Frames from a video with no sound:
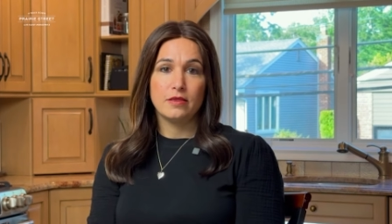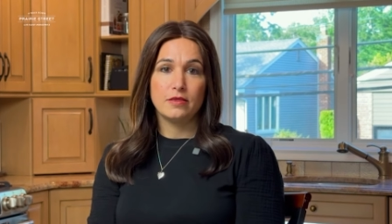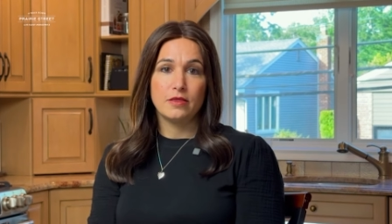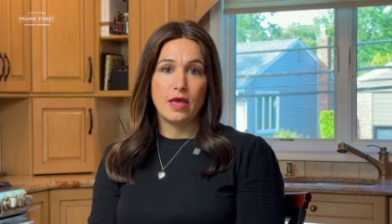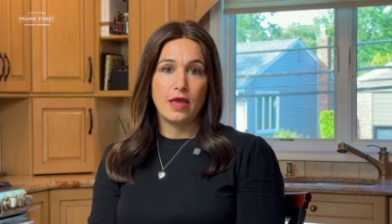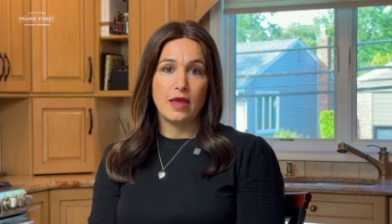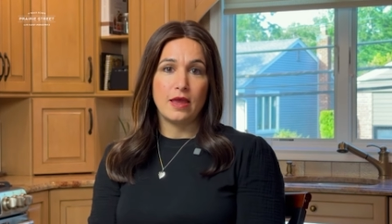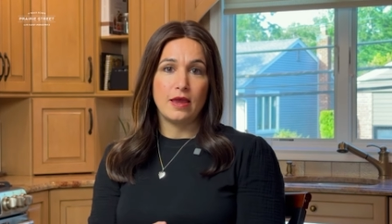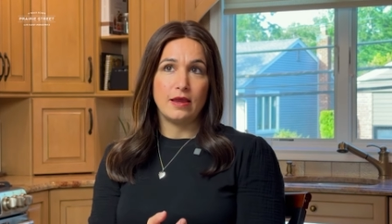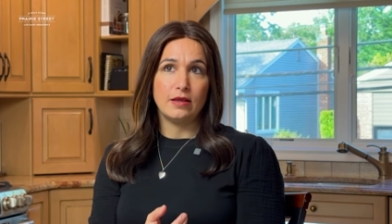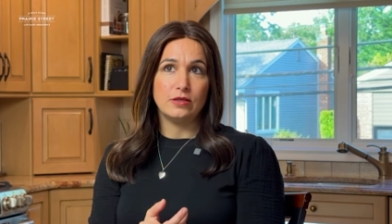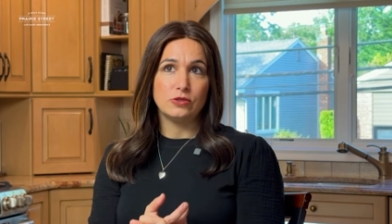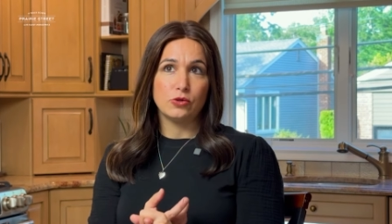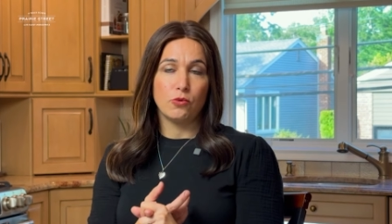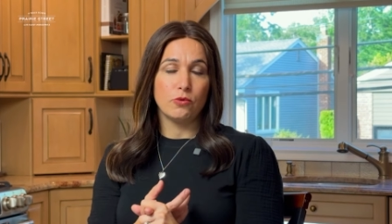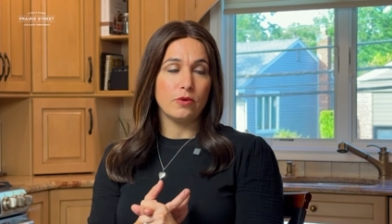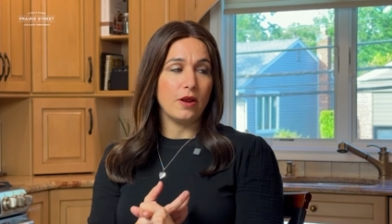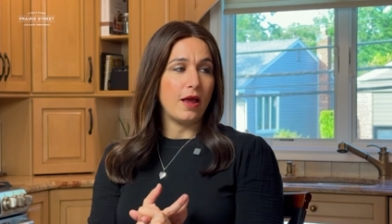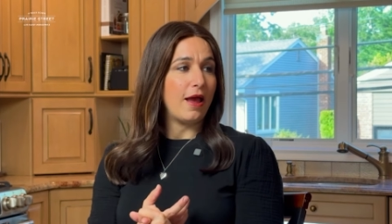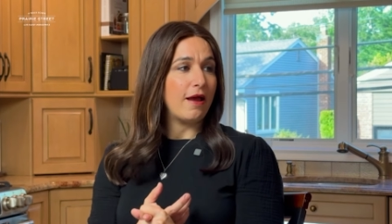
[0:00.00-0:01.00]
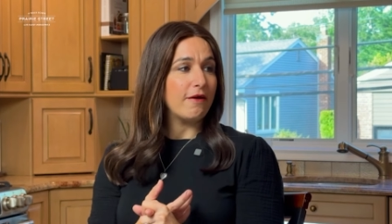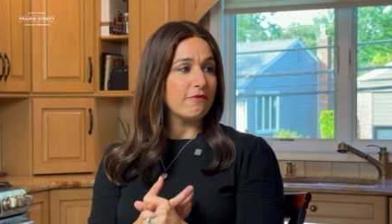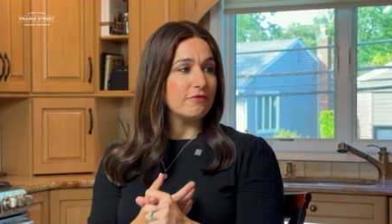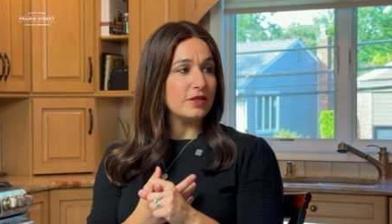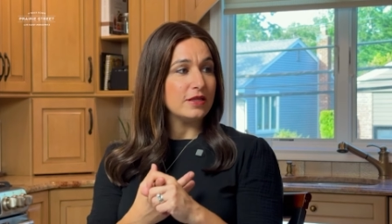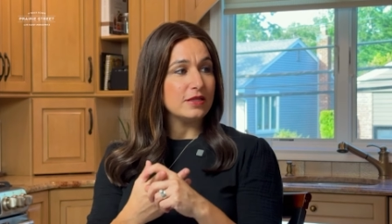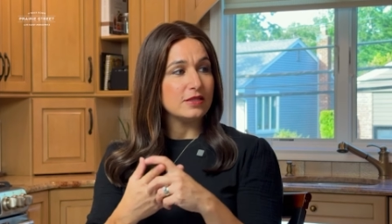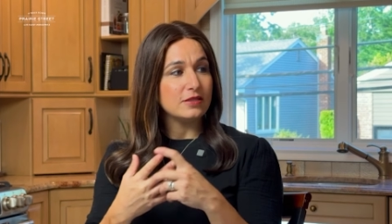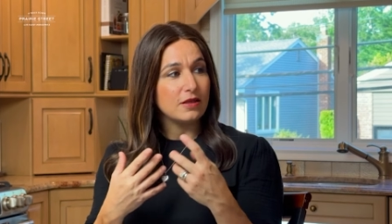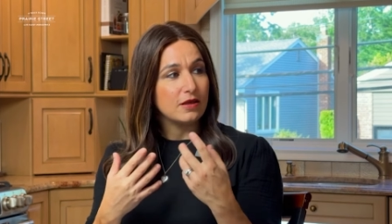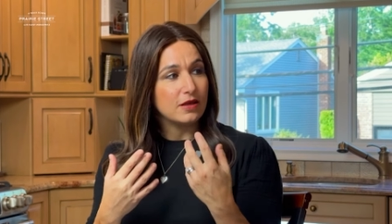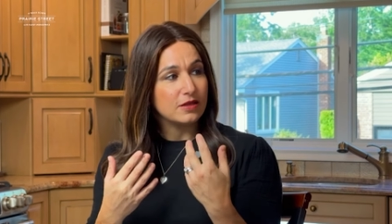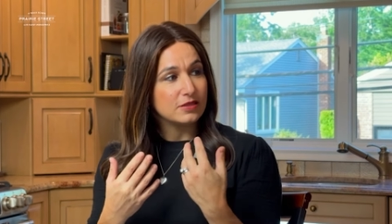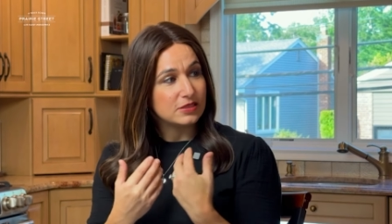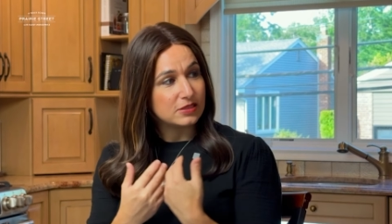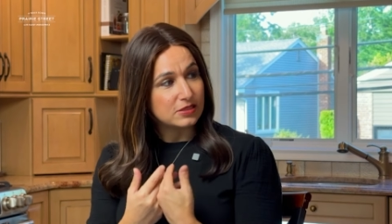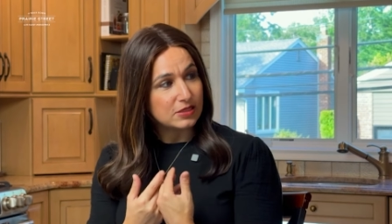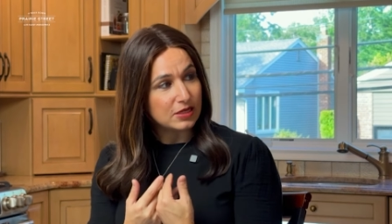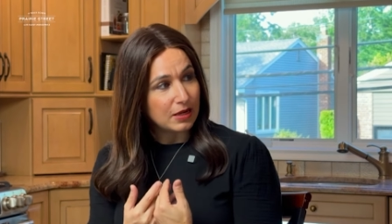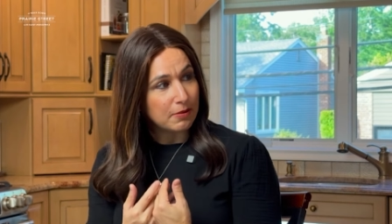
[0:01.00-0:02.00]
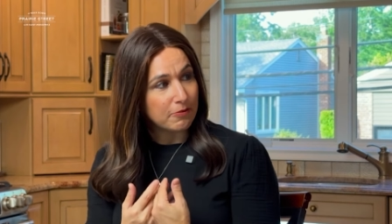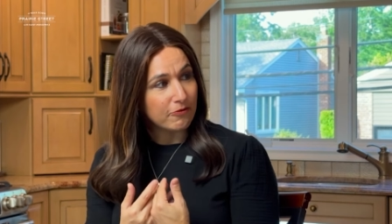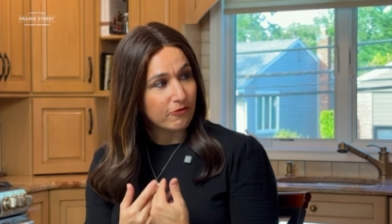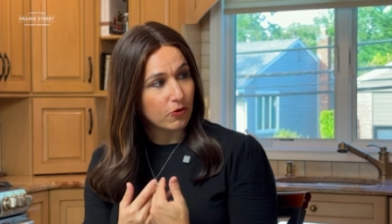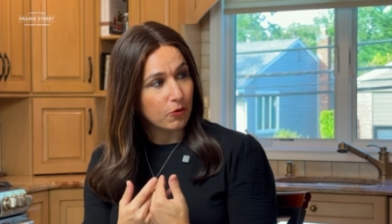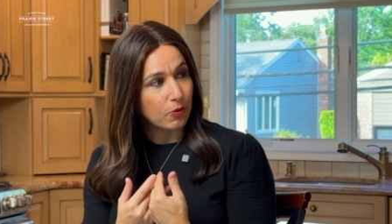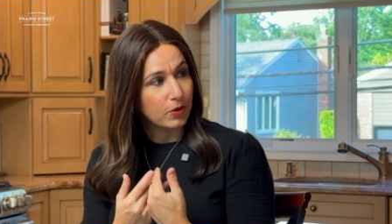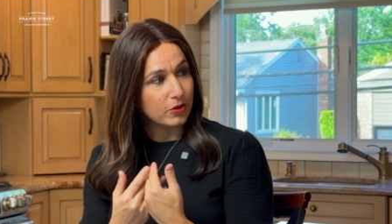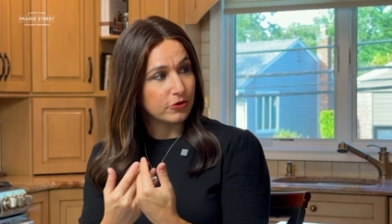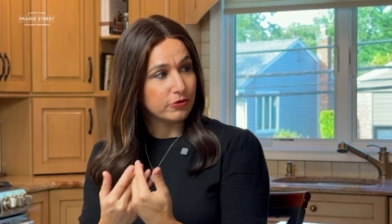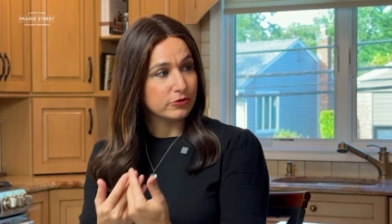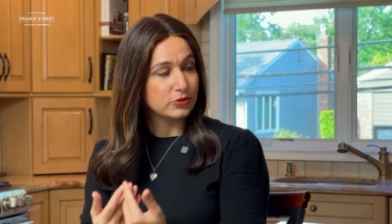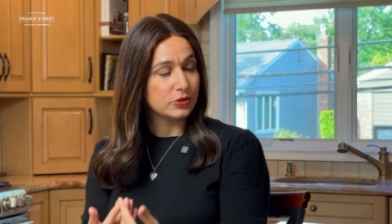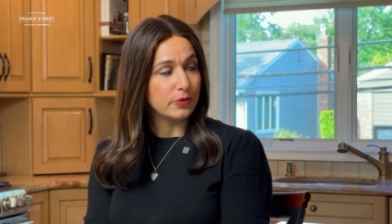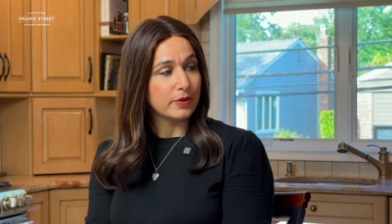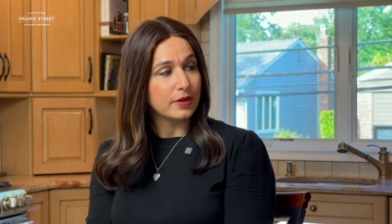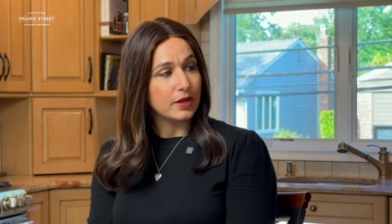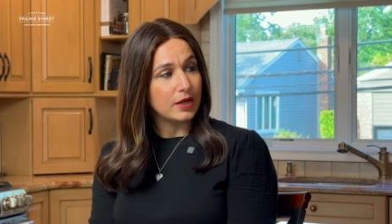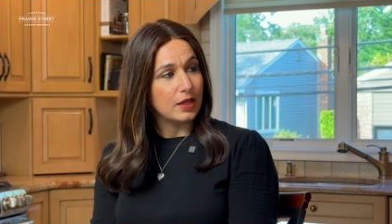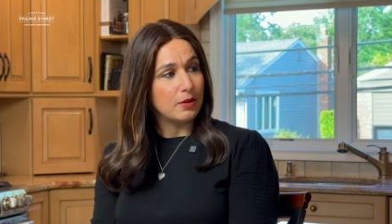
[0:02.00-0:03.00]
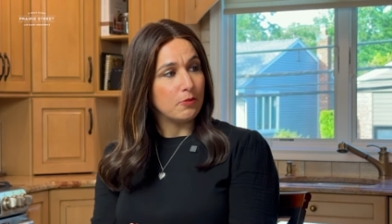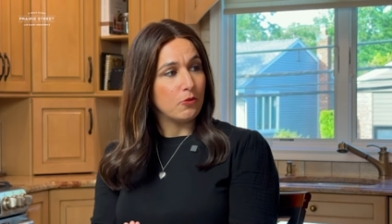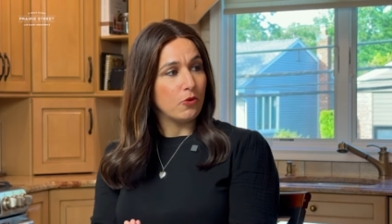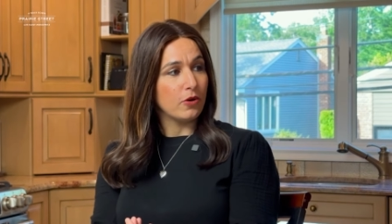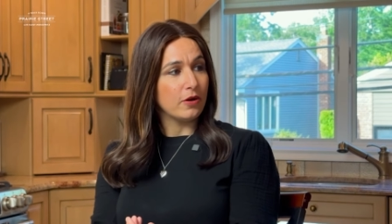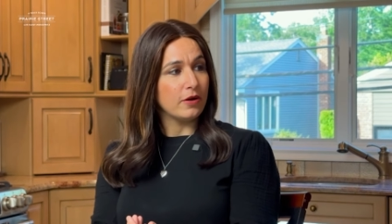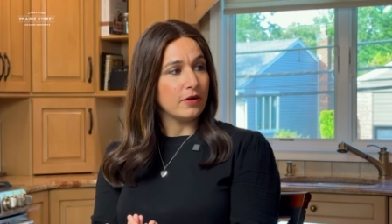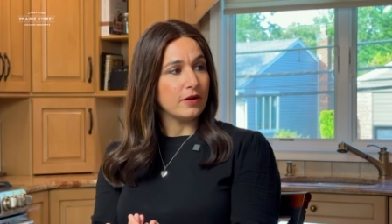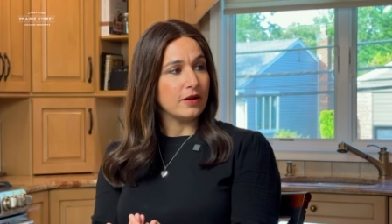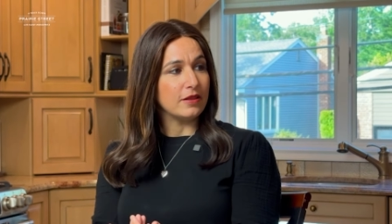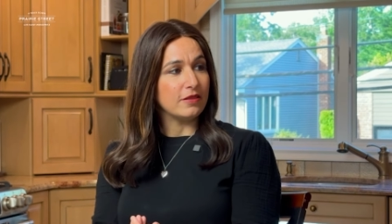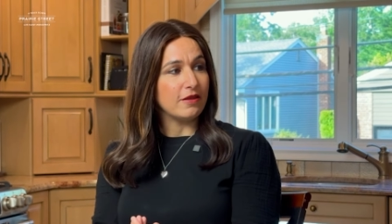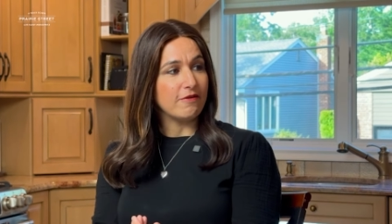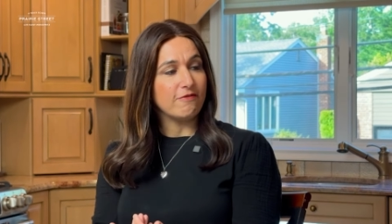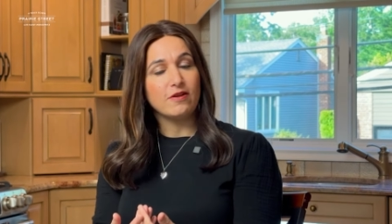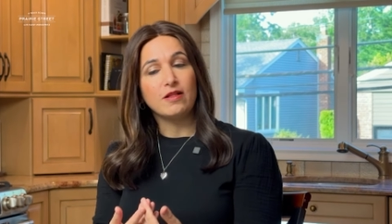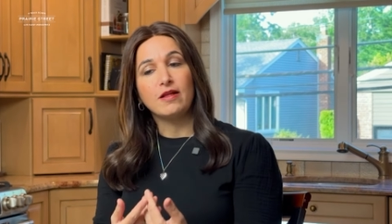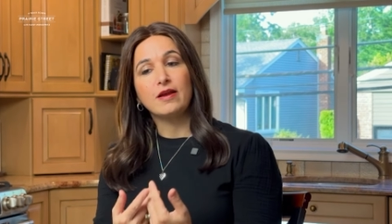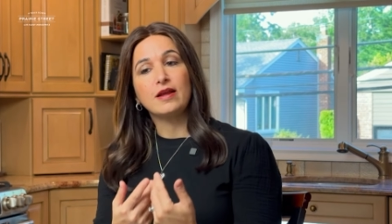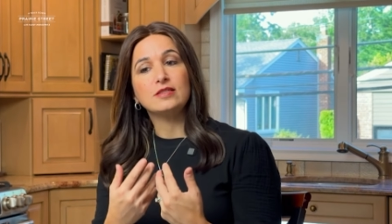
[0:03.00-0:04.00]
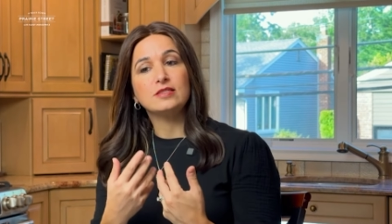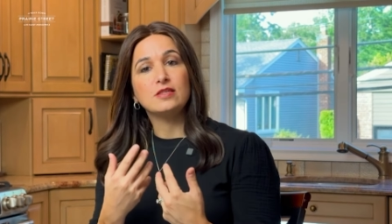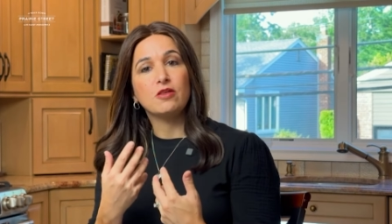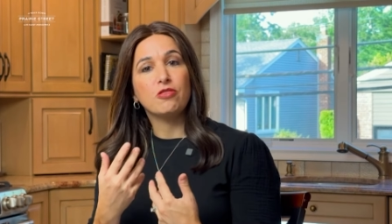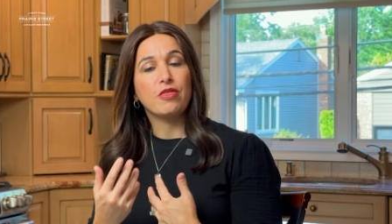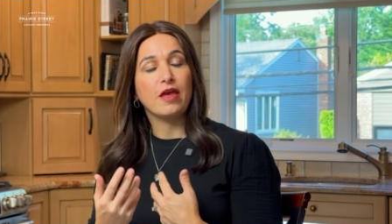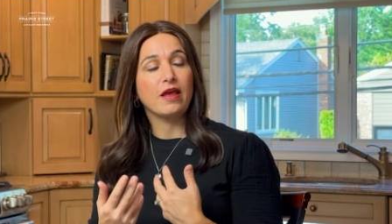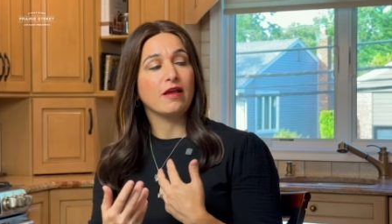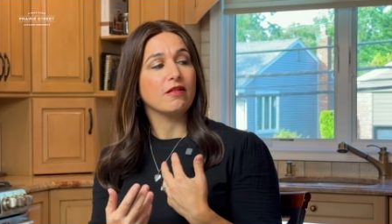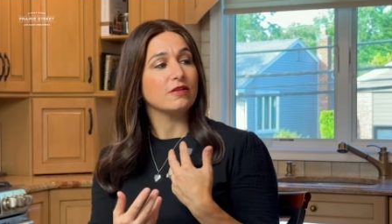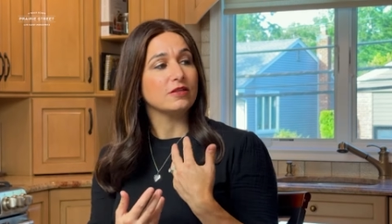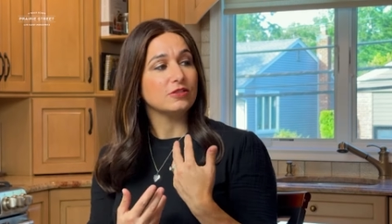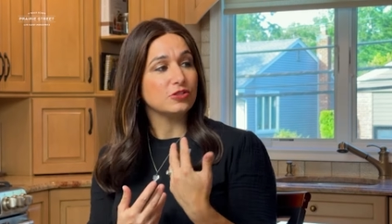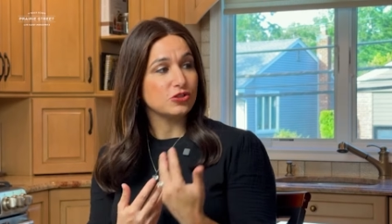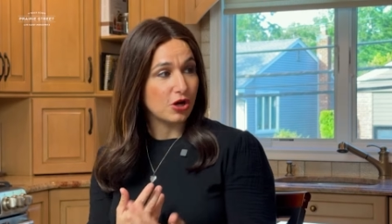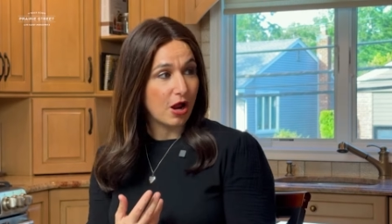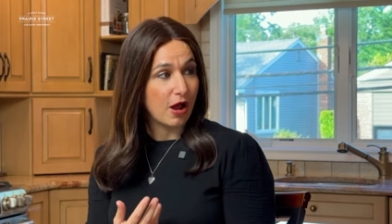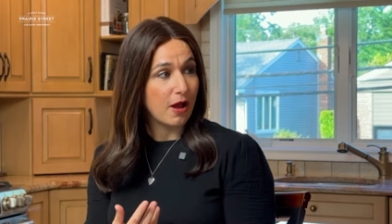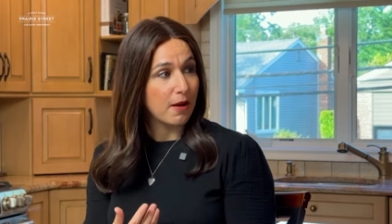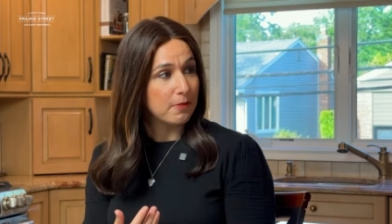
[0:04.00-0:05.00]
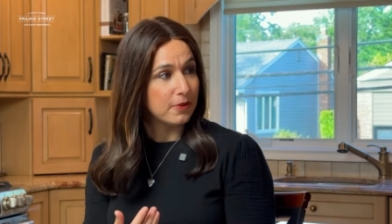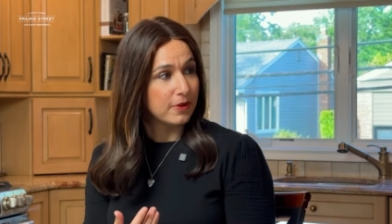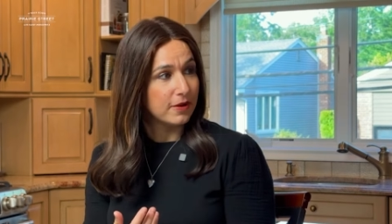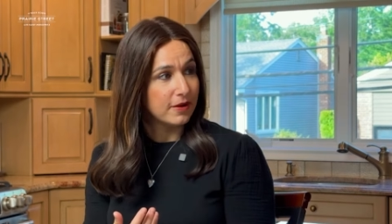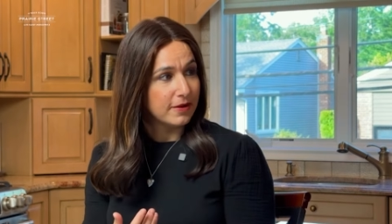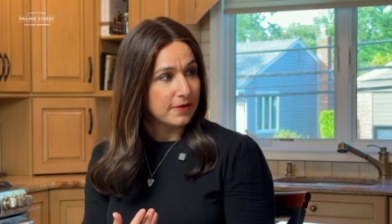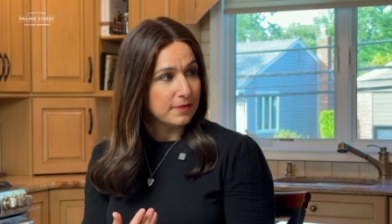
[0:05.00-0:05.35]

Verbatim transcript: they don't have the esteem for what they're doing anymore and they feel like it's a thankless job.